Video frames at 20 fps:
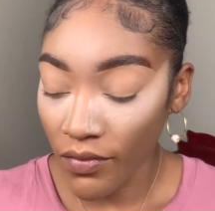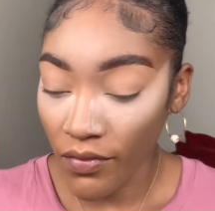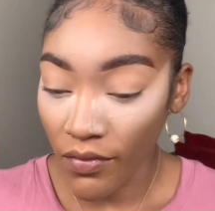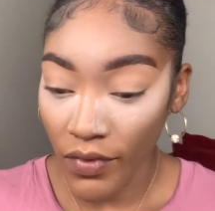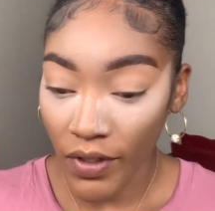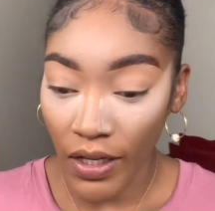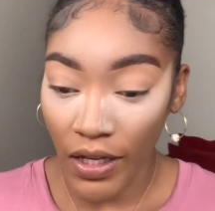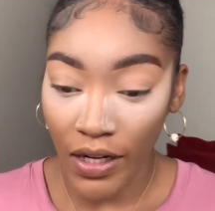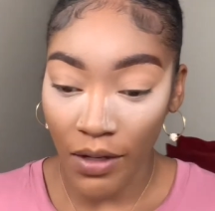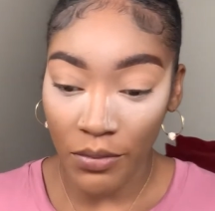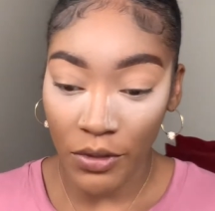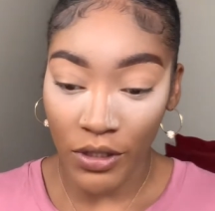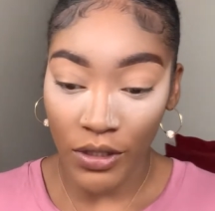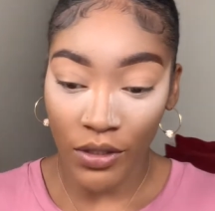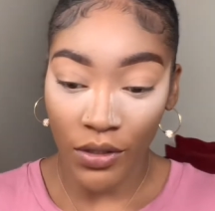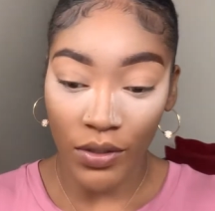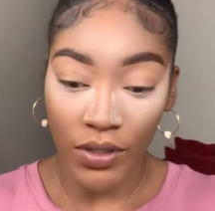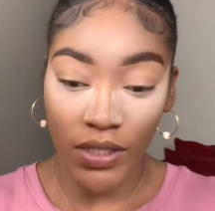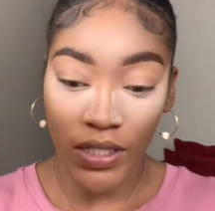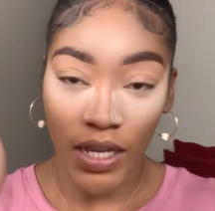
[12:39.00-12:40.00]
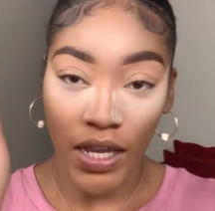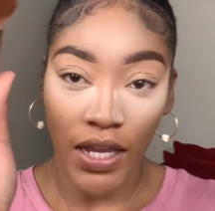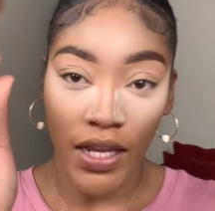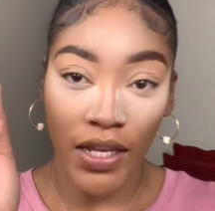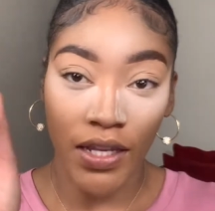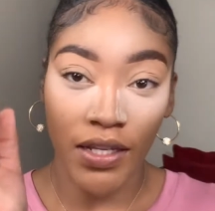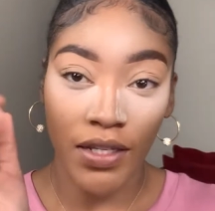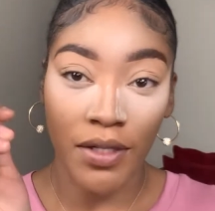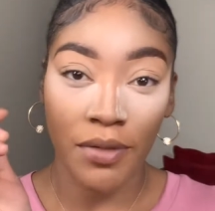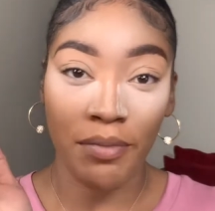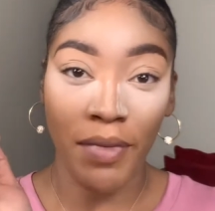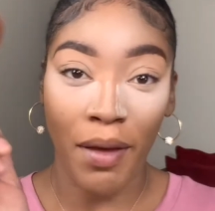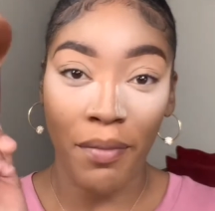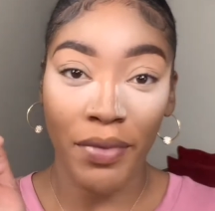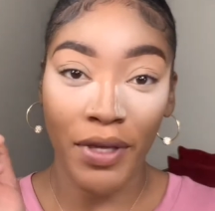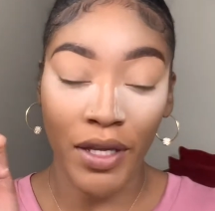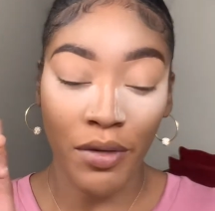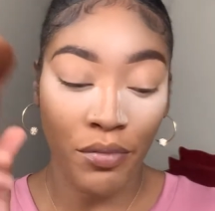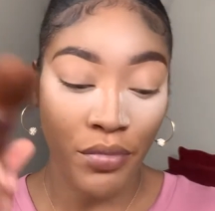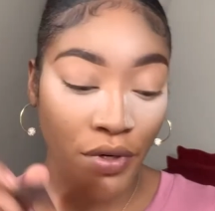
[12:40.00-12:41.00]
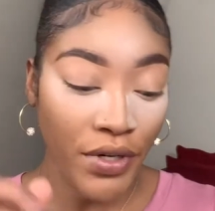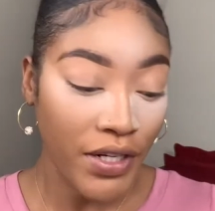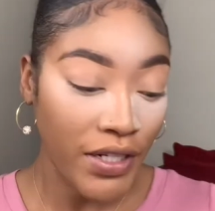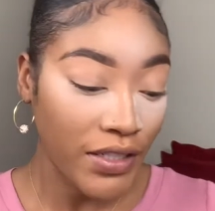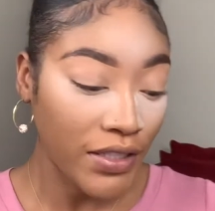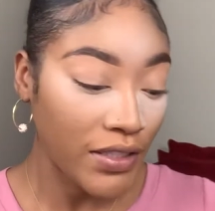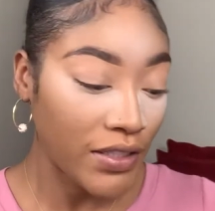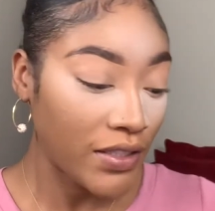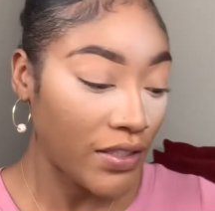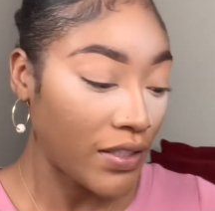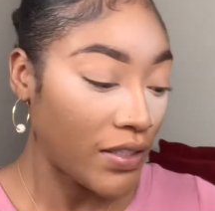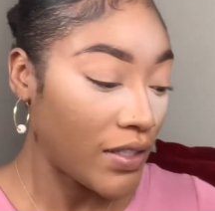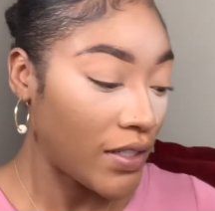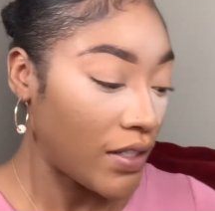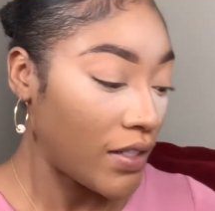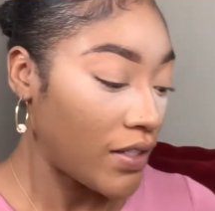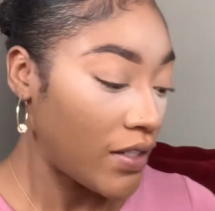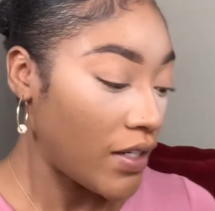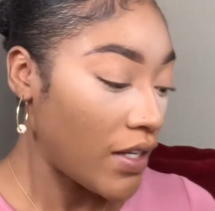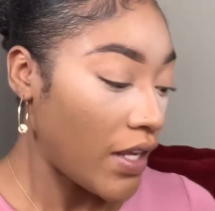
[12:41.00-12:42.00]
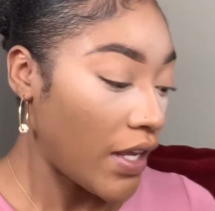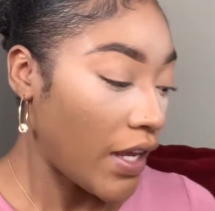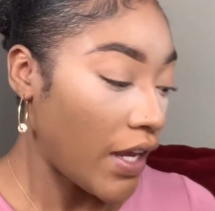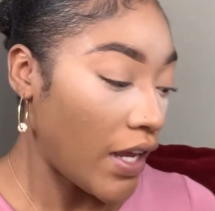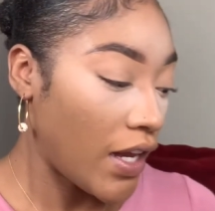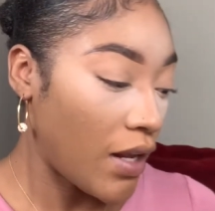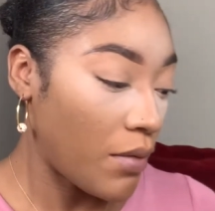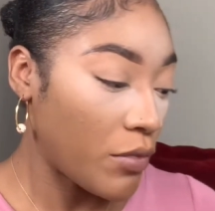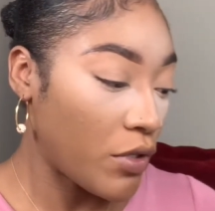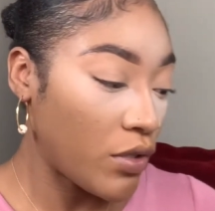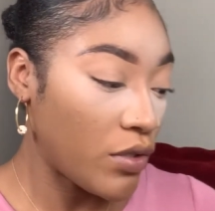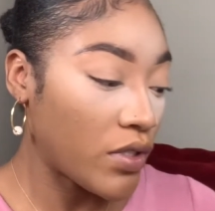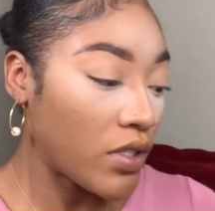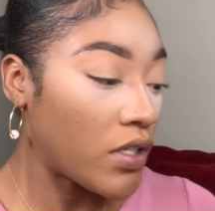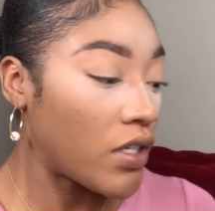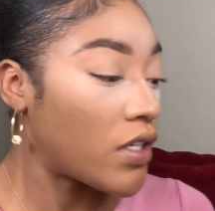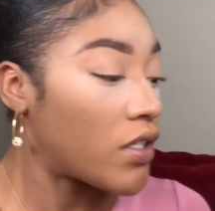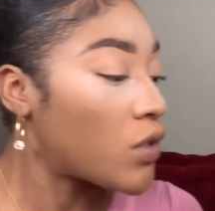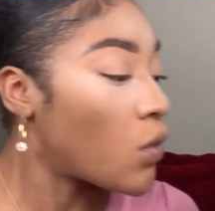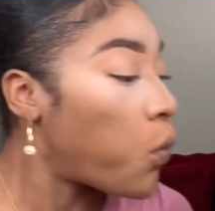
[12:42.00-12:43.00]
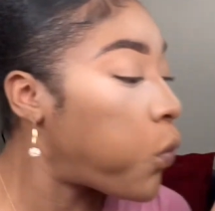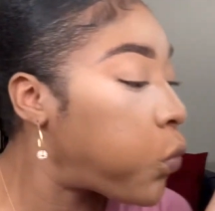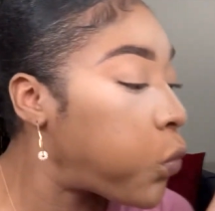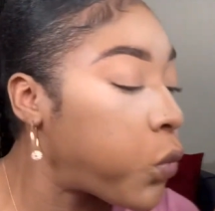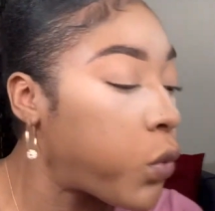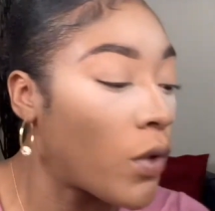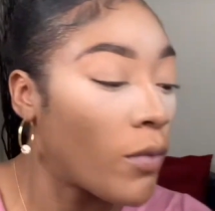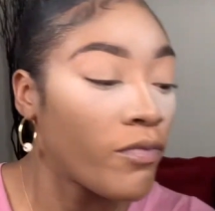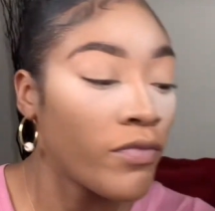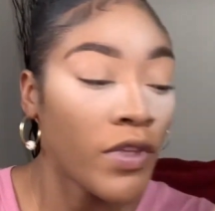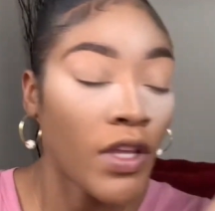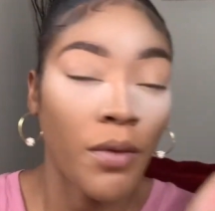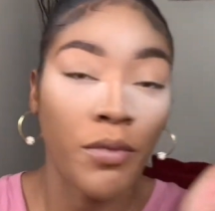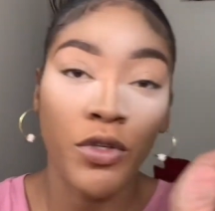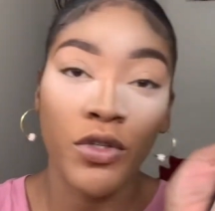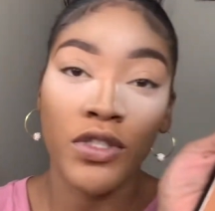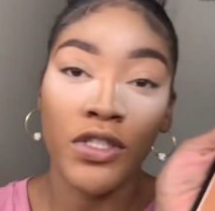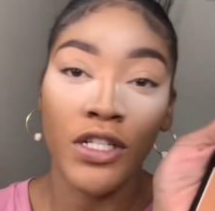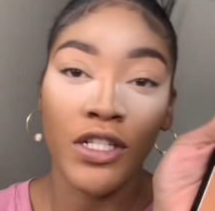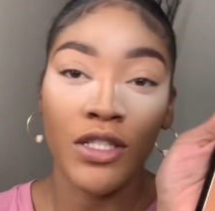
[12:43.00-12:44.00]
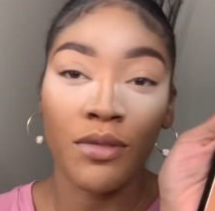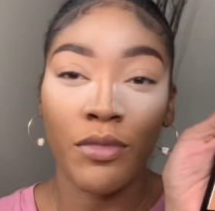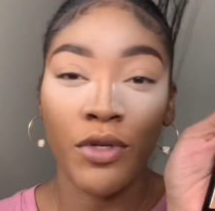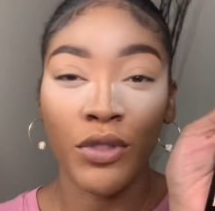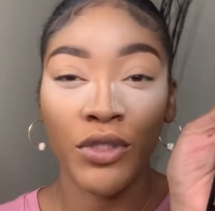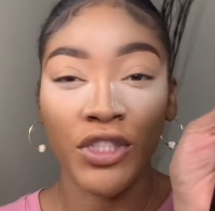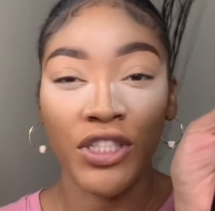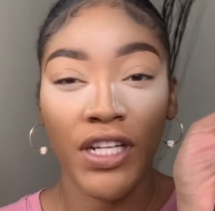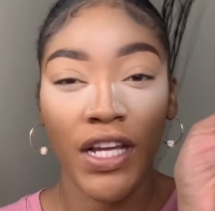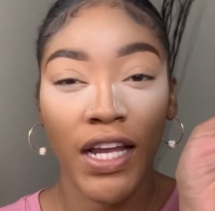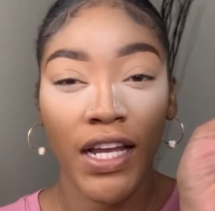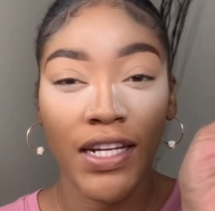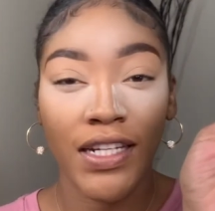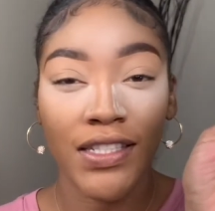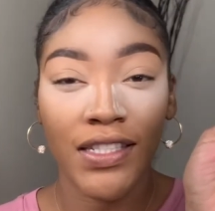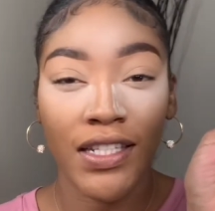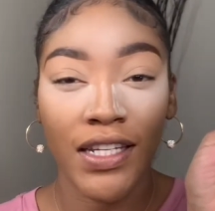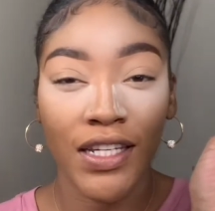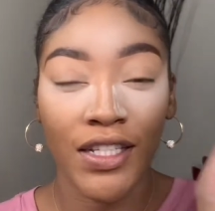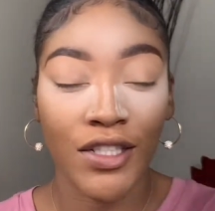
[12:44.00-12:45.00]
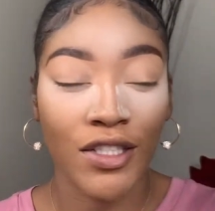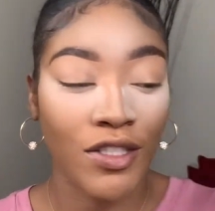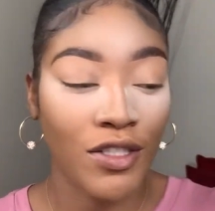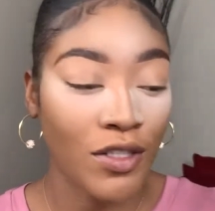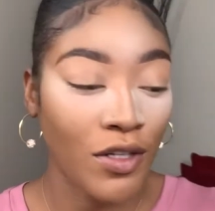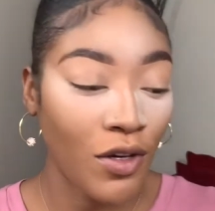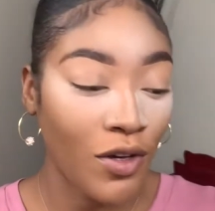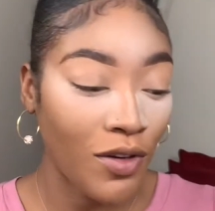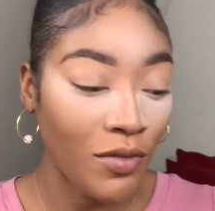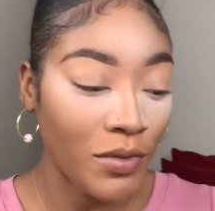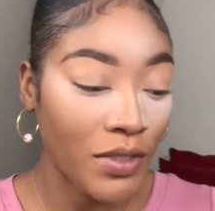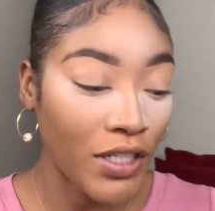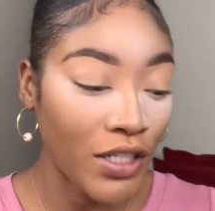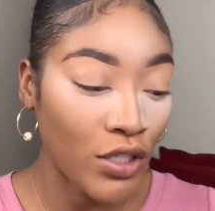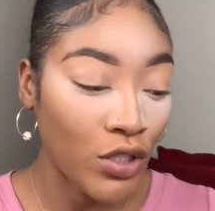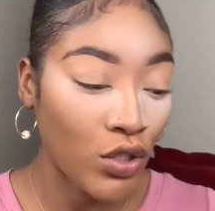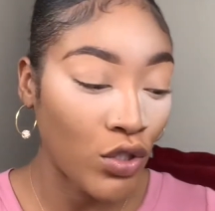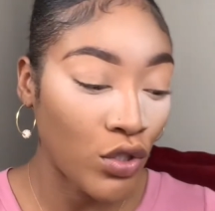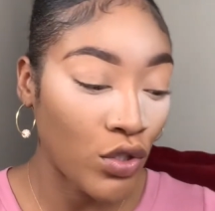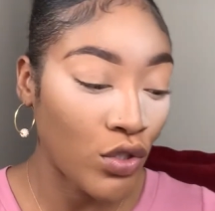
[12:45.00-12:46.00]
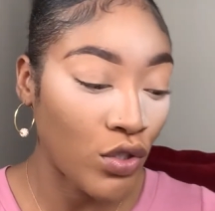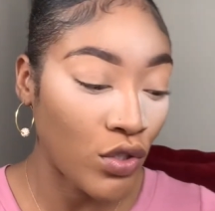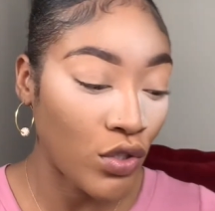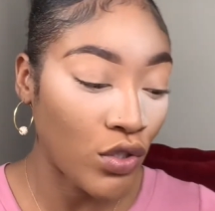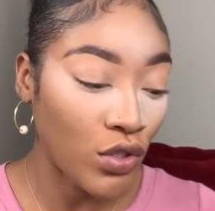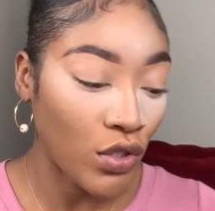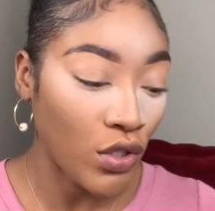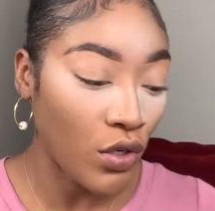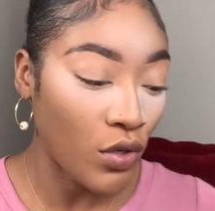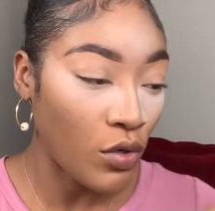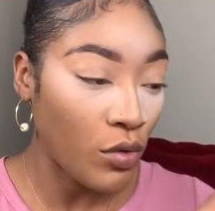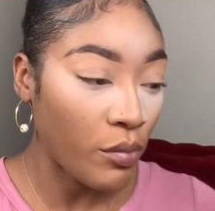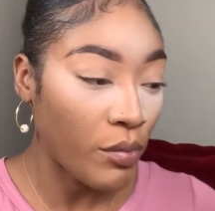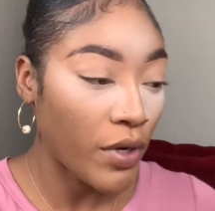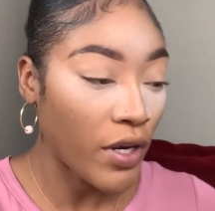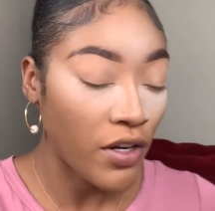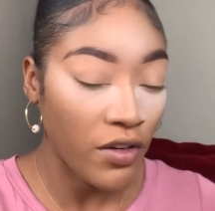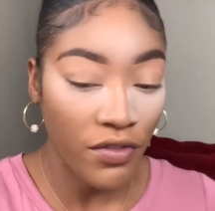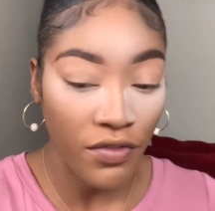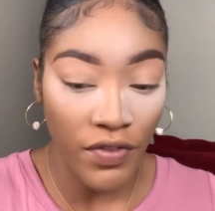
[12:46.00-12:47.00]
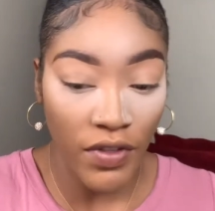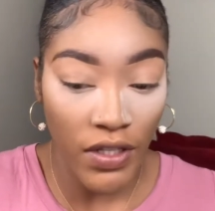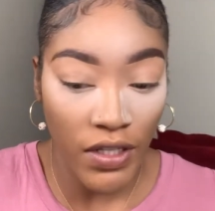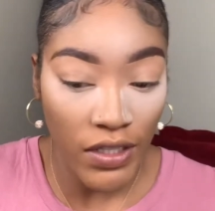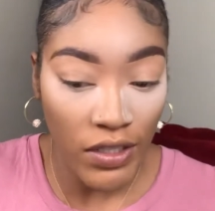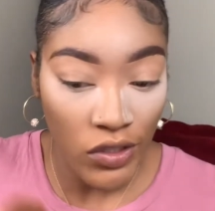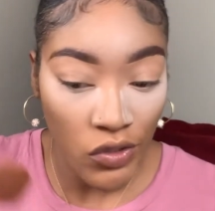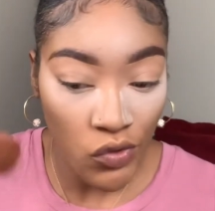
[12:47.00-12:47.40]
And I'm just gonna take my big brush and I'm using this, I'm using this middle shade that says Sculpt. It's so perfect.